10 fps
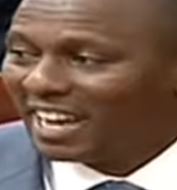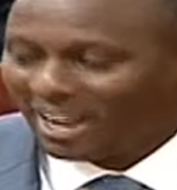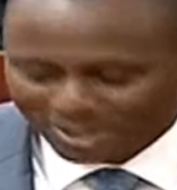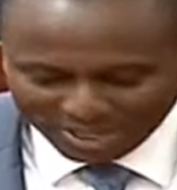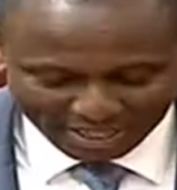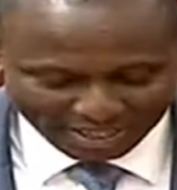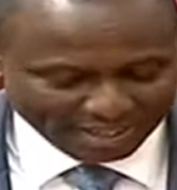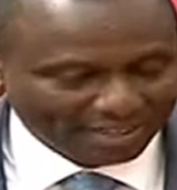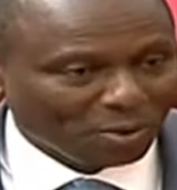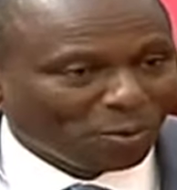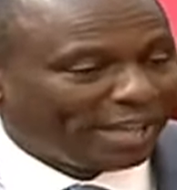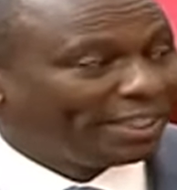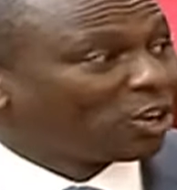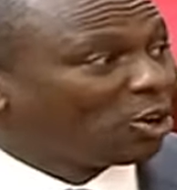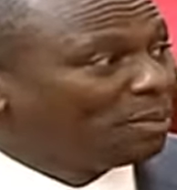I was saying
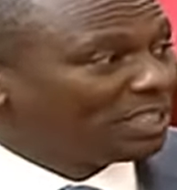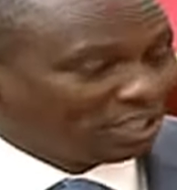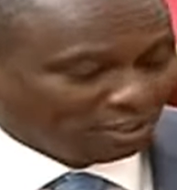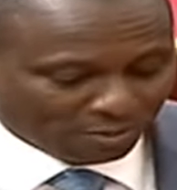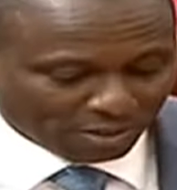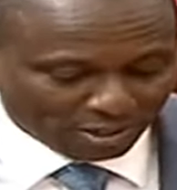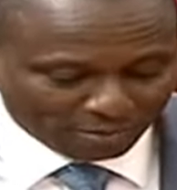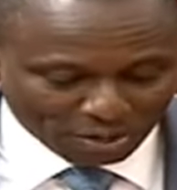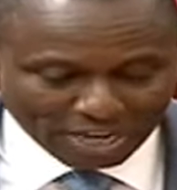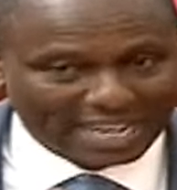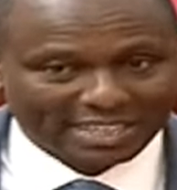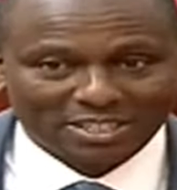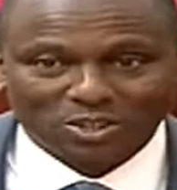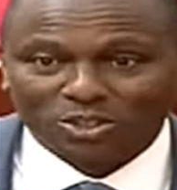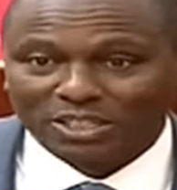when the Committee for
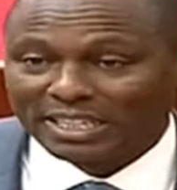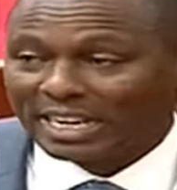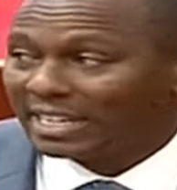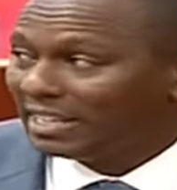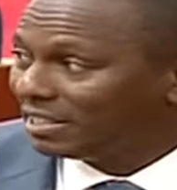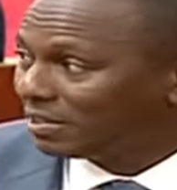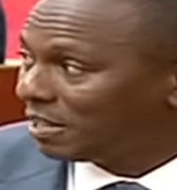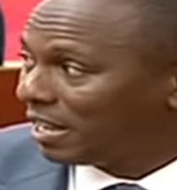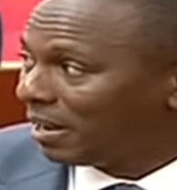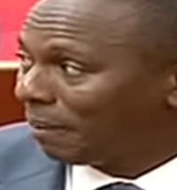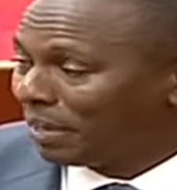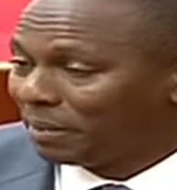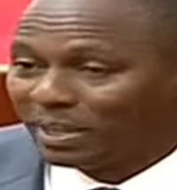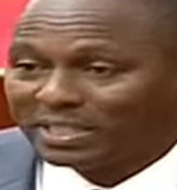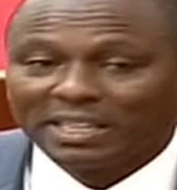Lands considered these
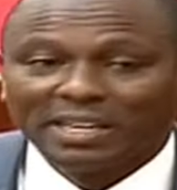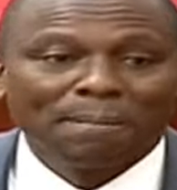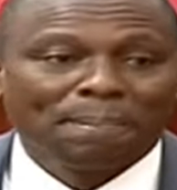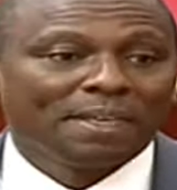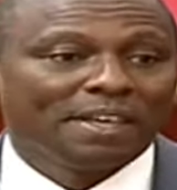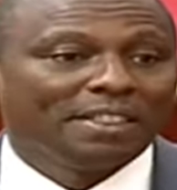amendments, they